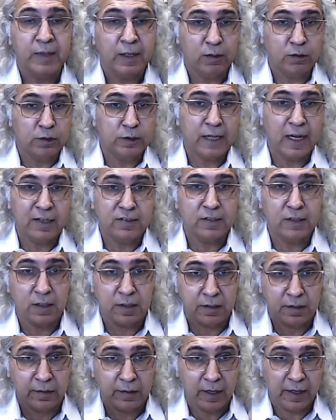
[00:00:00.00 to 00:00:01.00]
And that's a
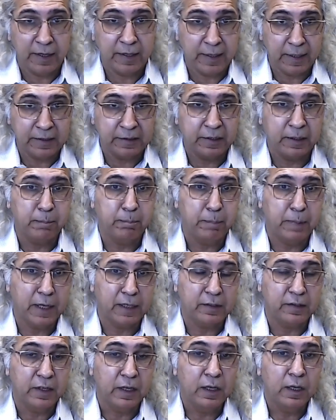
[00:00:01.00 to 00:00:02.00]
direct
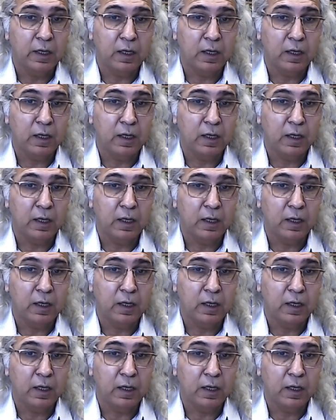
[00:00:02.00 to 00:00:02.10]
impact